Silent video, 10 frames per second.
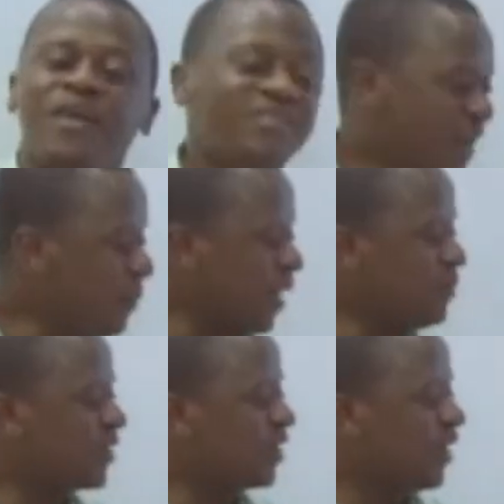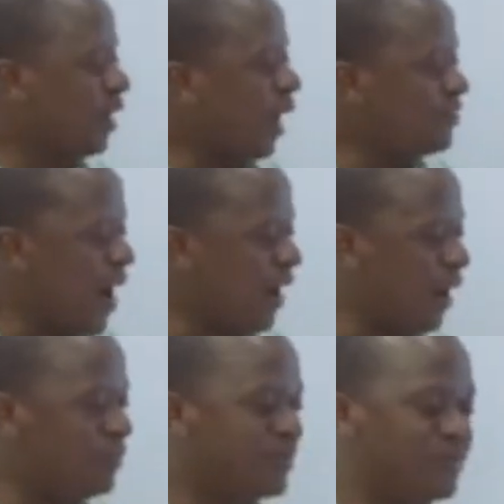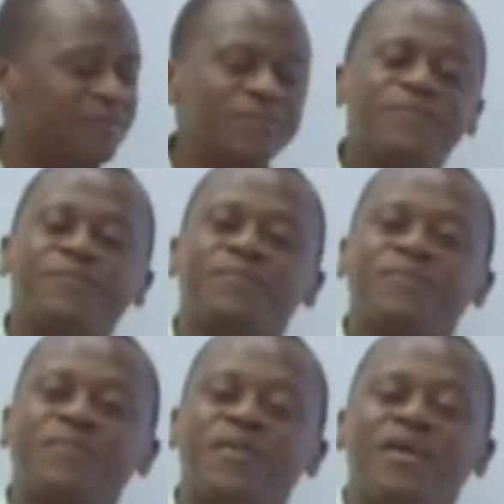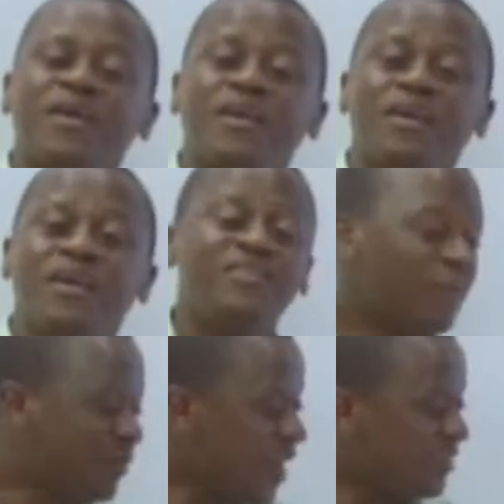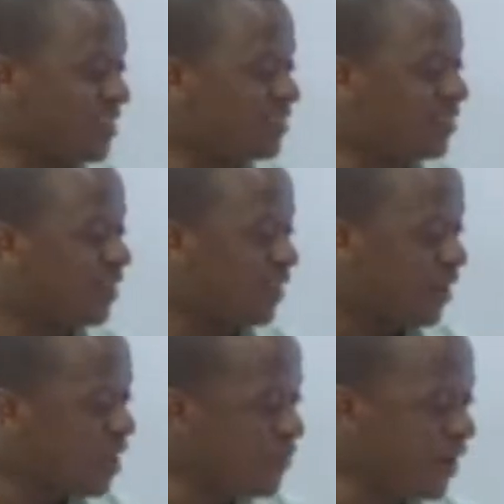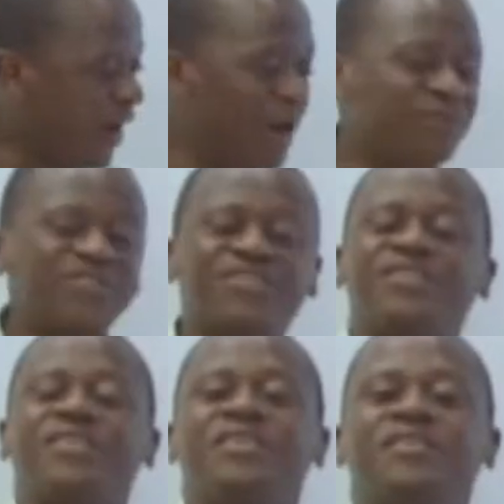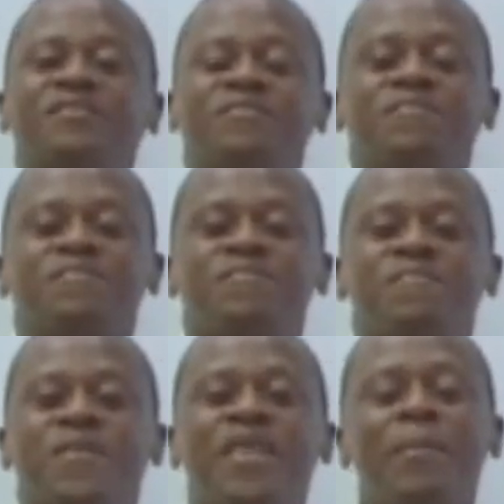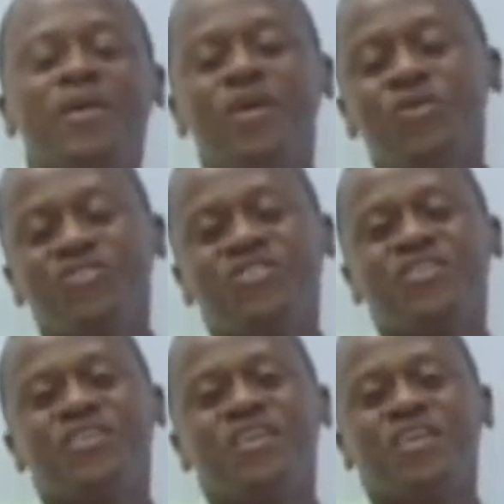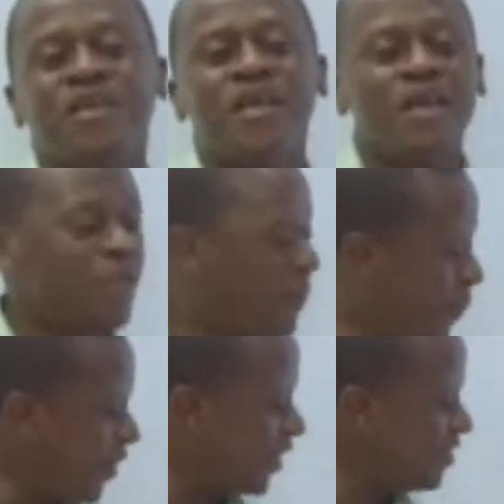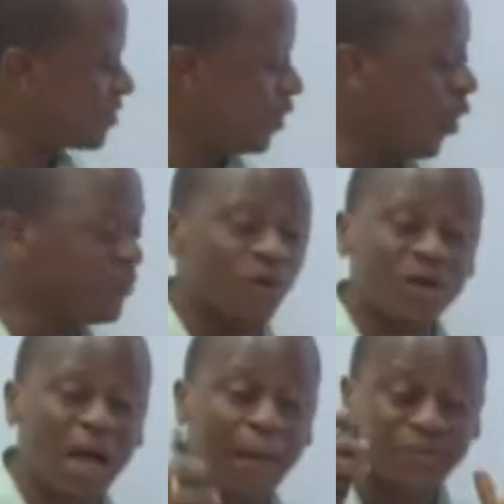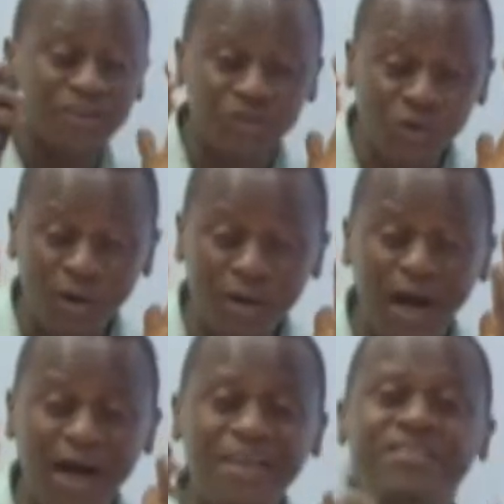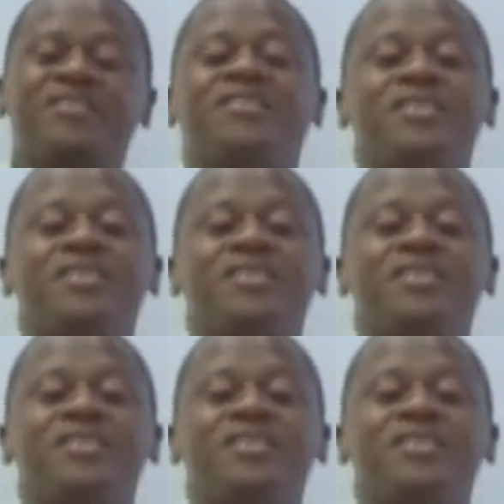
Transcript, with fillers: and sometimes uh, diagrams. In some cases, even graphs. They're being used. The pictures also captures your eyes.